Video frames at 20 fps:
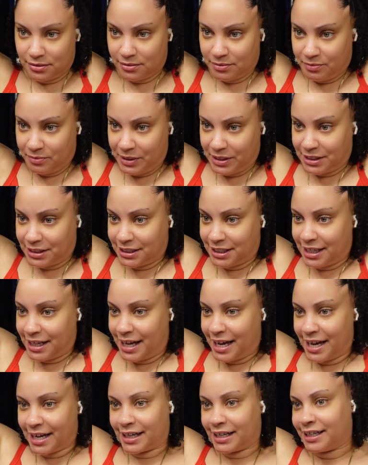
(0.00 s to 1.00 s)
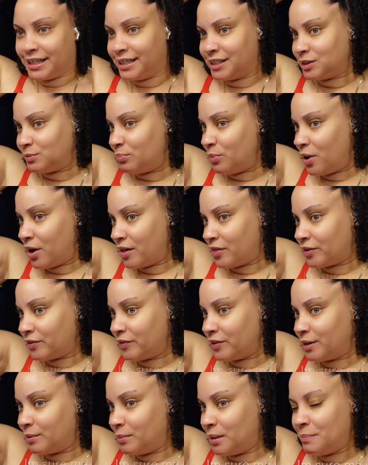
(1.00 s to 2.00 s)
What the heck is
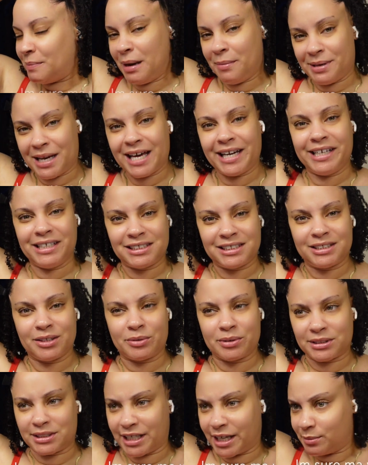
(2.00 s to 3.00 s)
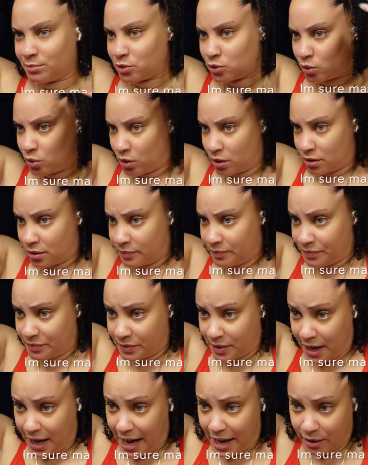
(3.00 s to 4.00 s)
bothering me? Maybe that is still the same song.
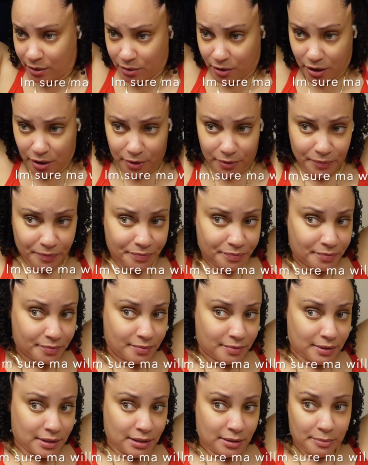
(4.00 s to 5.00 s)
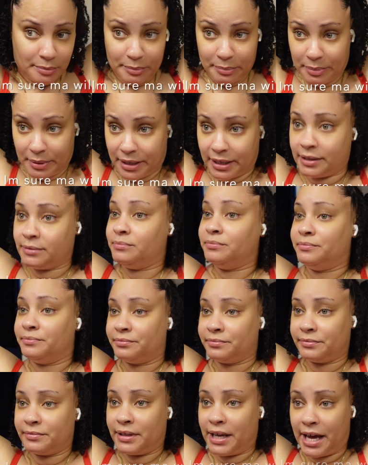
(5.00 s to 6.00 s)
I don't know. But
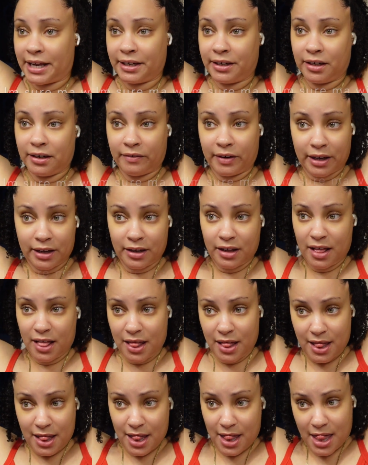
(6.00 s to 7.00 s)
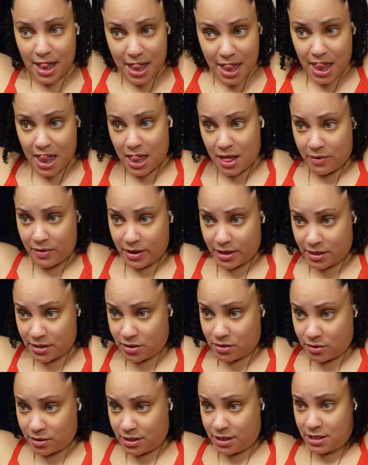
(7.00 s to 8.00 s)
at any rate, I'm gonna
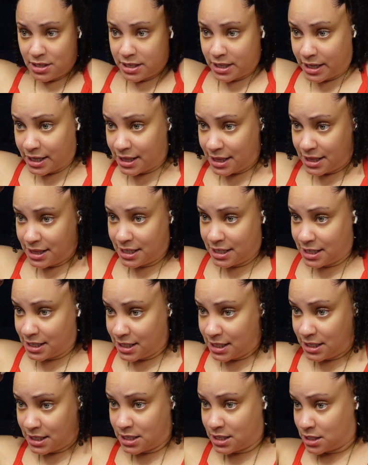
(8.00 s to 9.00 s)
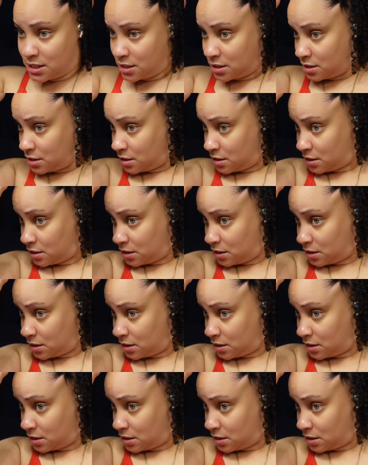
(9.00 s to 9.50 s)
do this like this.